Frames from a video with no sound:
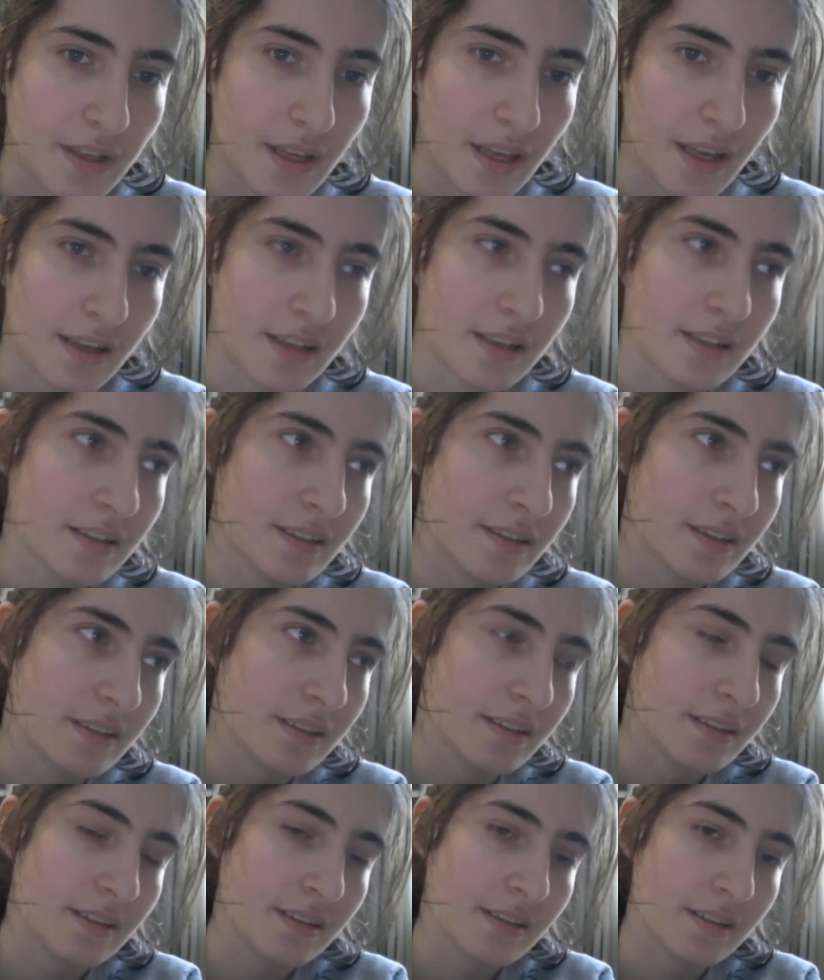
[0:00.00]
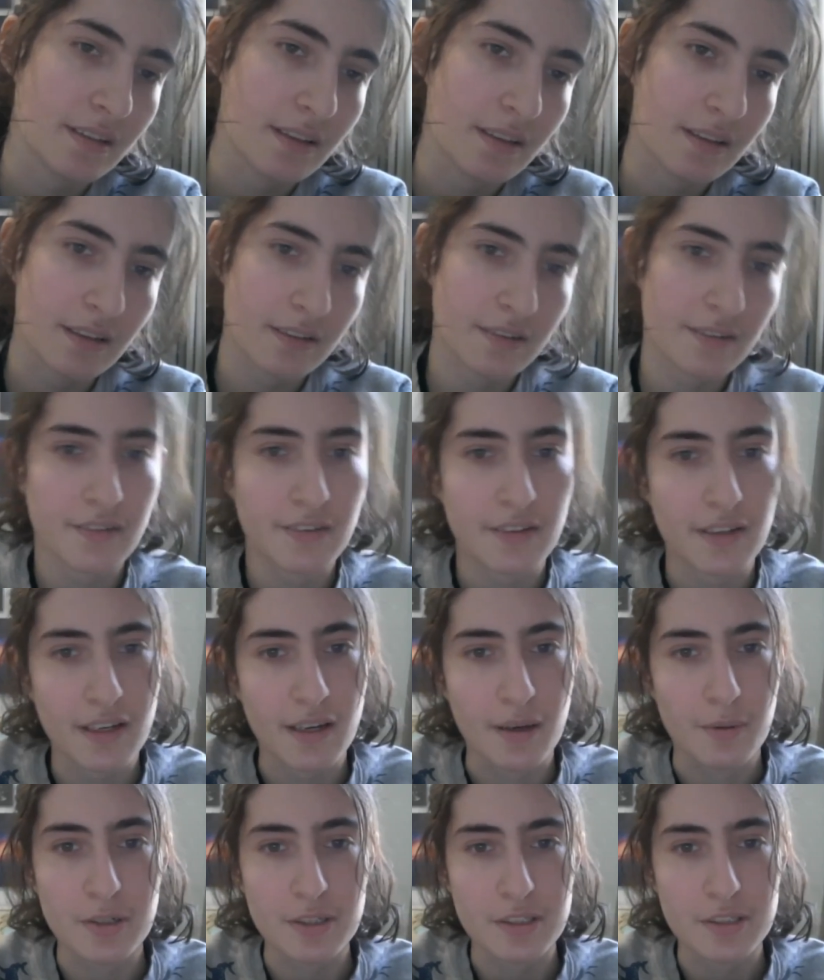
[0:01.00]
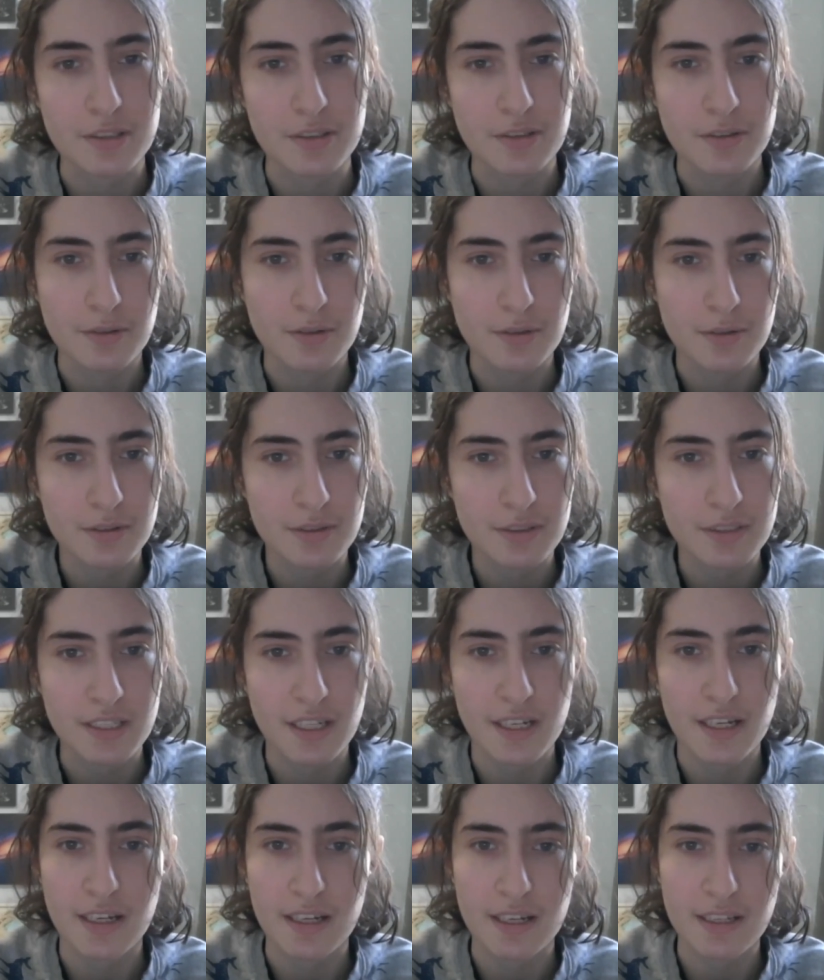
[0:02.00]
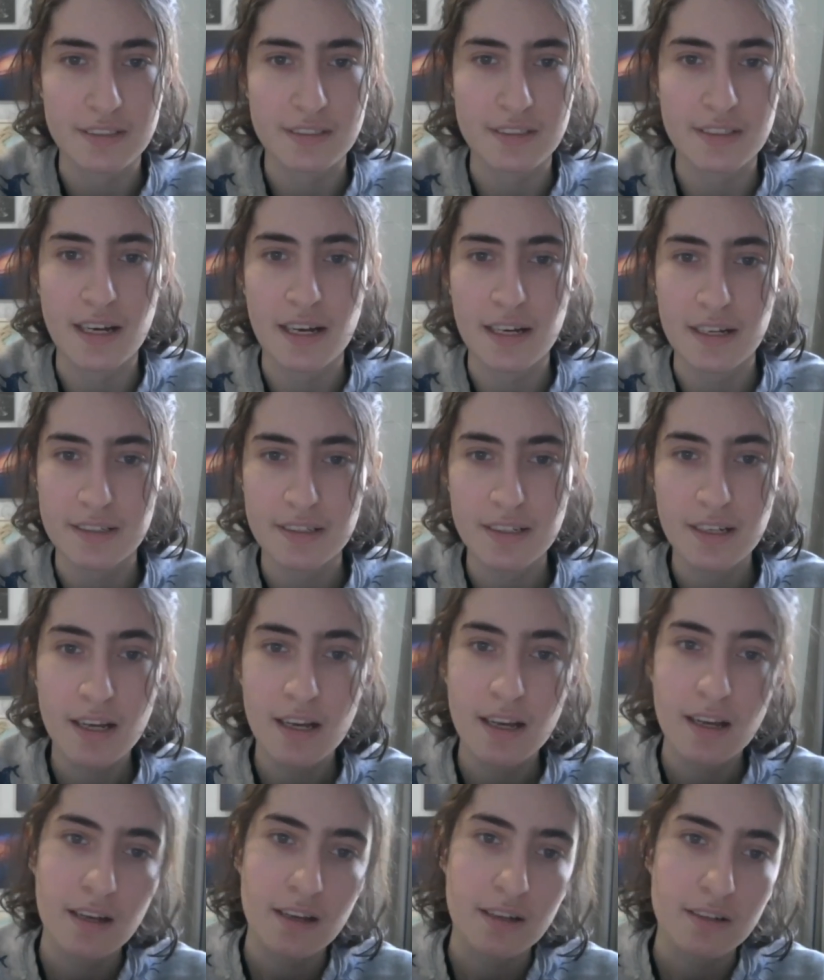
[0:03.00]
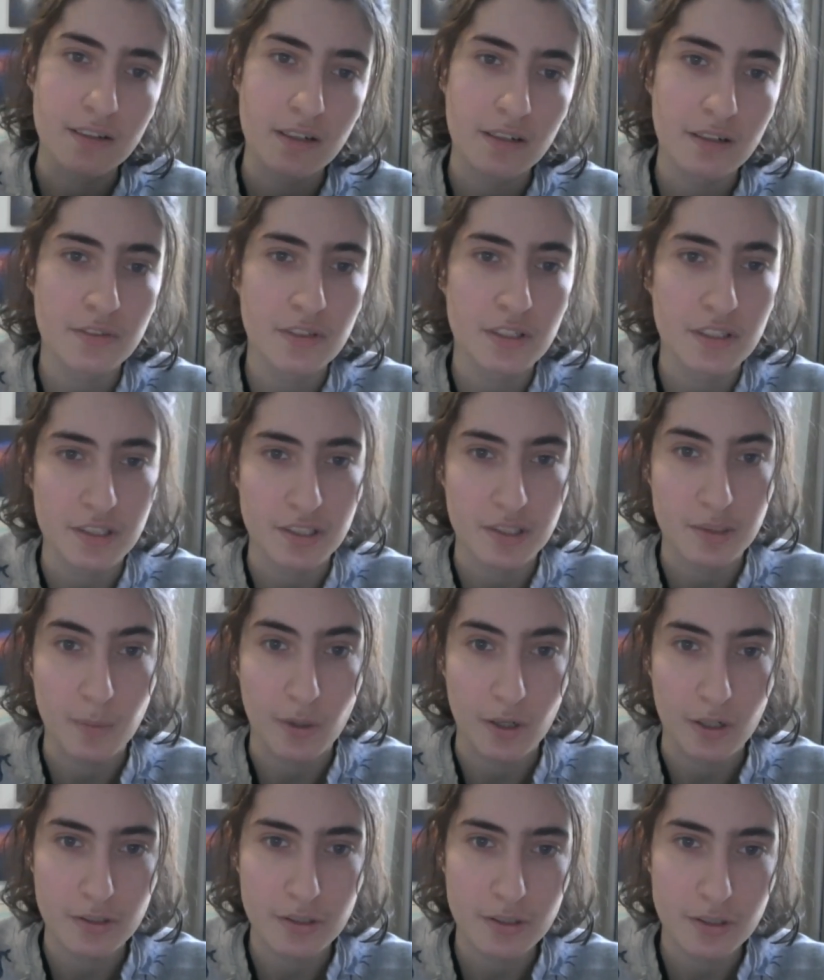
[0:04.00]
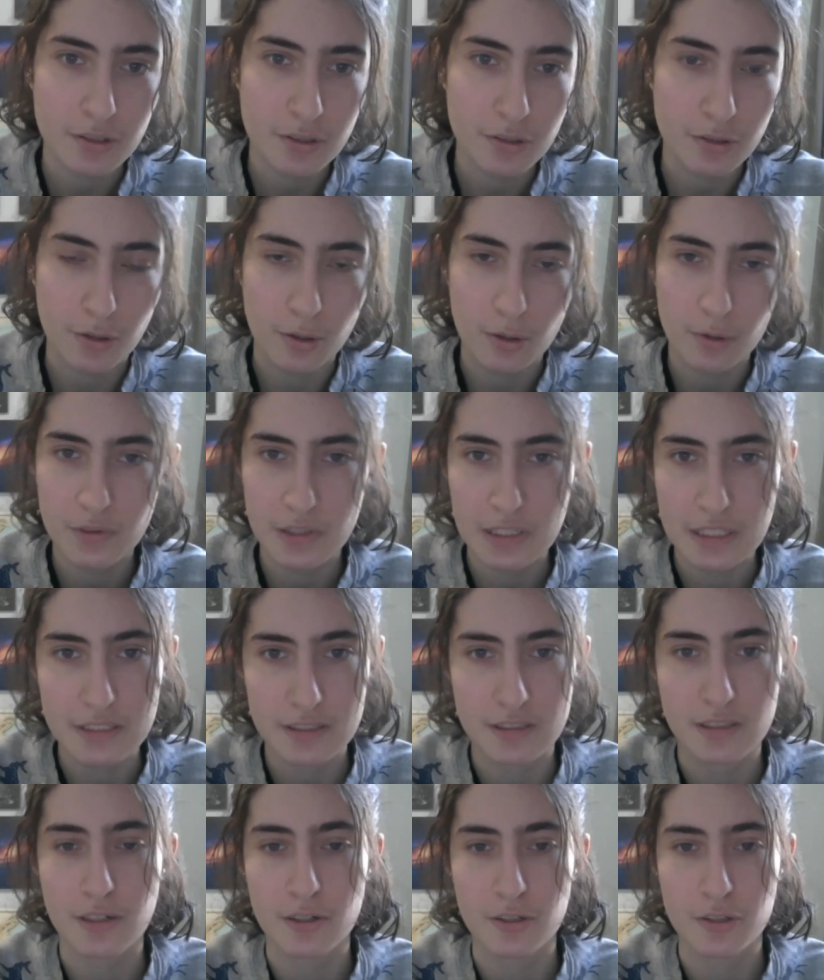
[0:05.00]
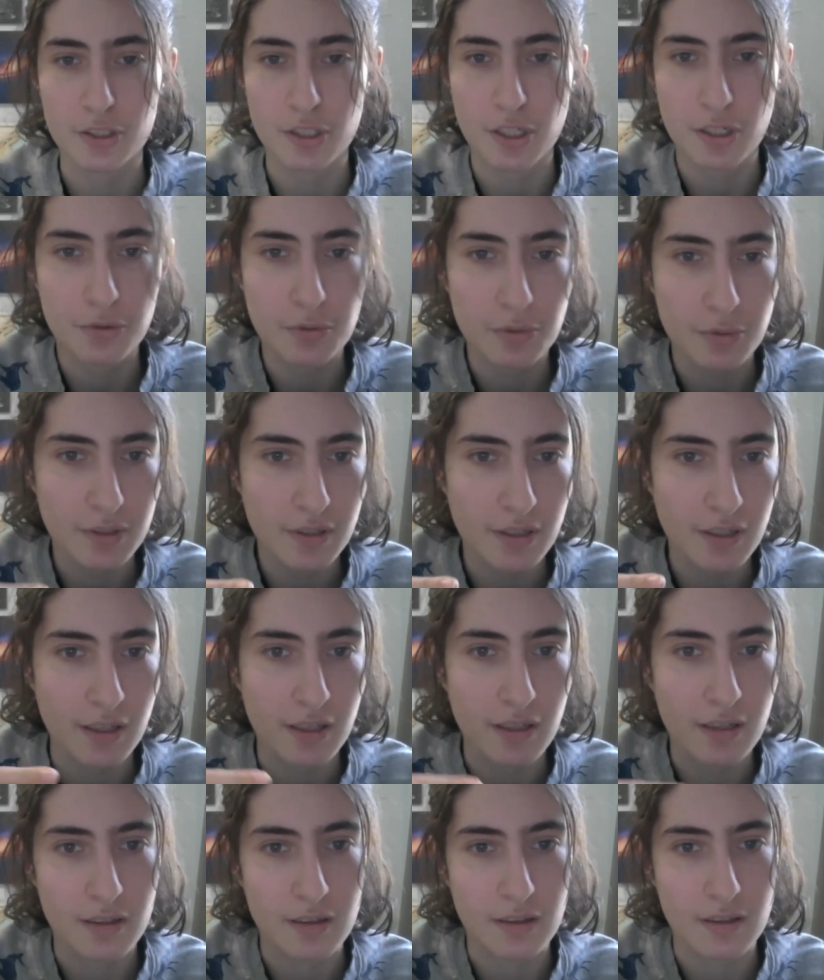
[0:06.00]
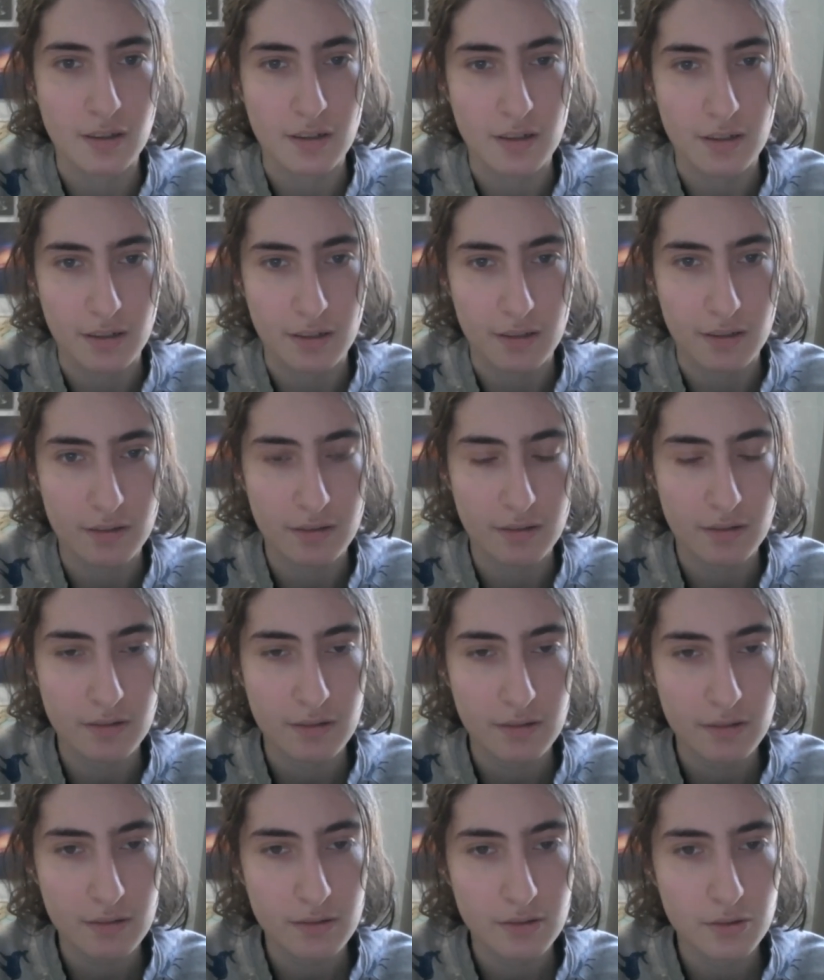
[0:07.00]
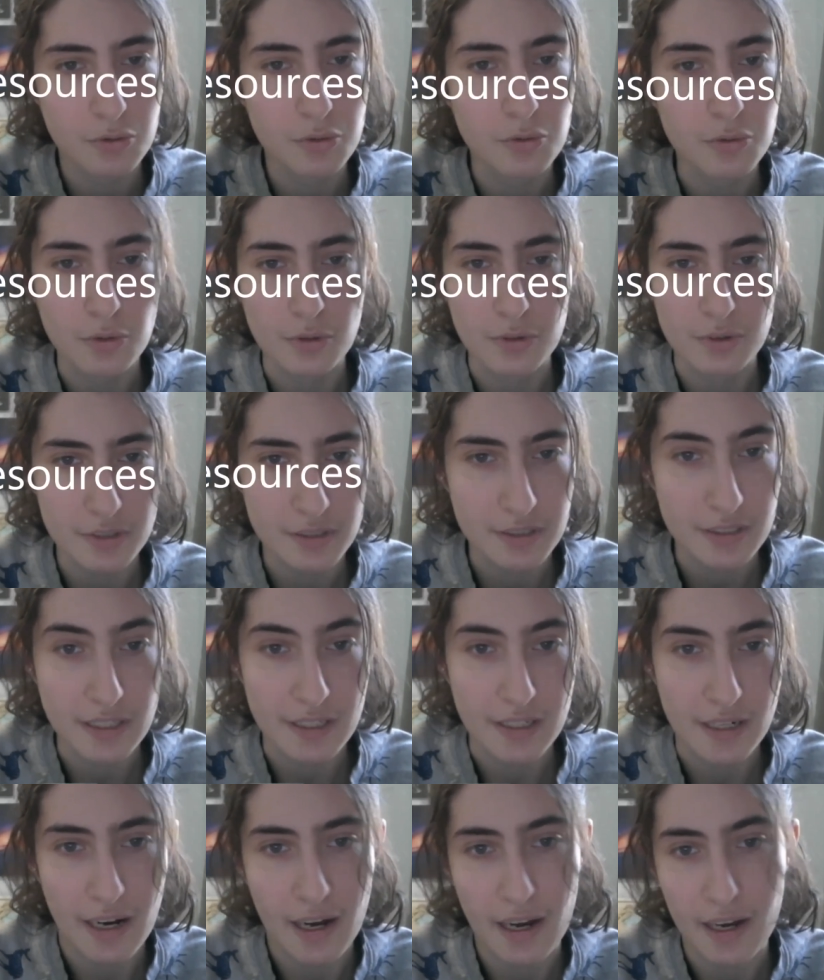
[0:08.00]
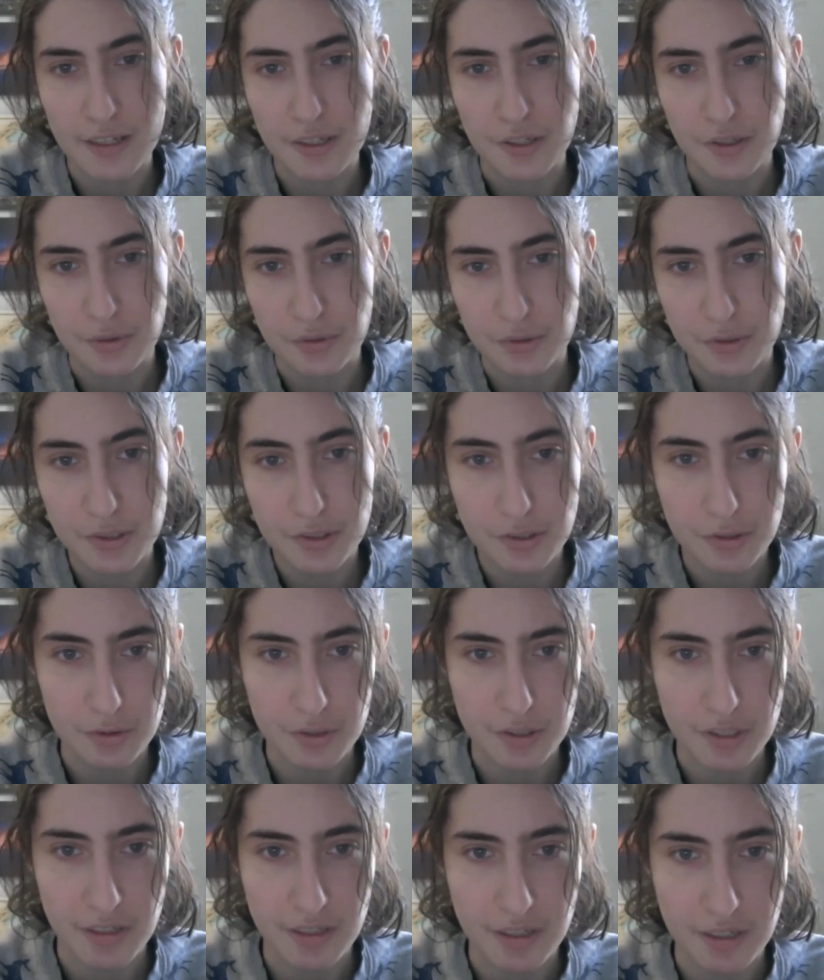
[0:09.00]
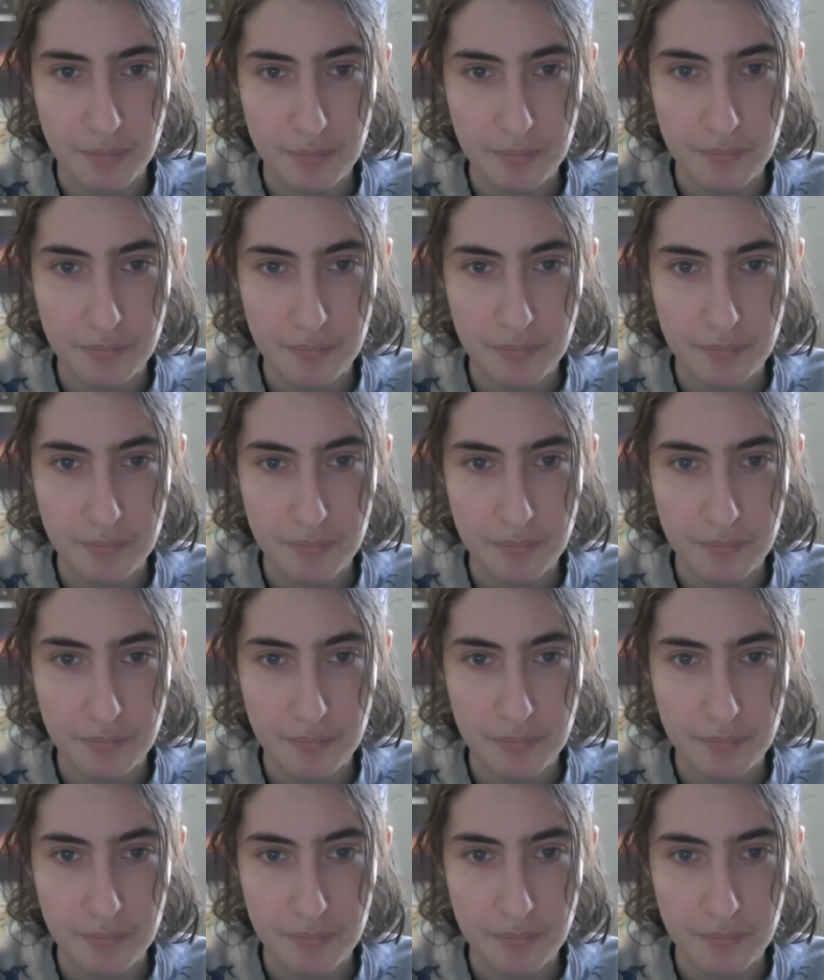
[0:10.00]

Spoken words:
And another thing I want to say is that none of this is sponsored. All of these are genuinely the tools that I use to study.